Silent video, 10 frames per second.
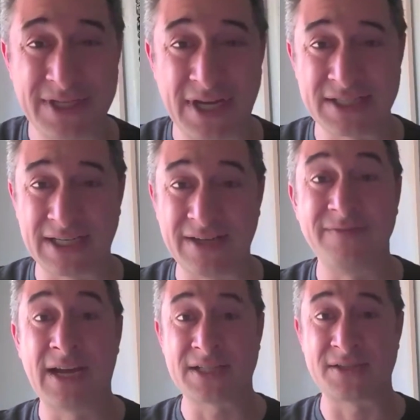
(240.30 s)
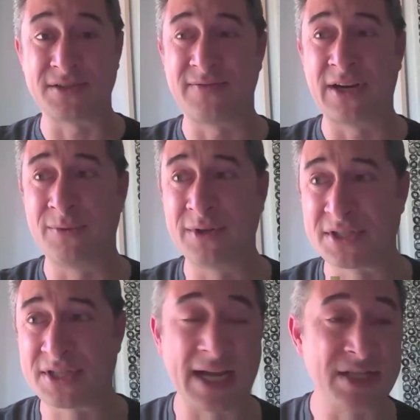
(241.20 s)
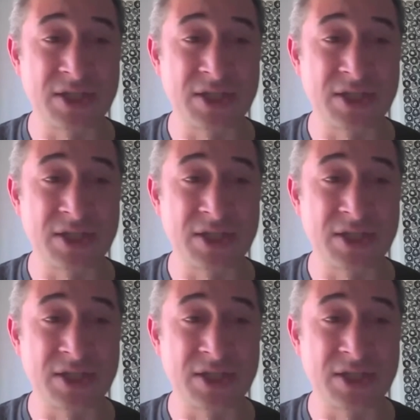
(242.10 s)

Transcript: dozen investors of any real size.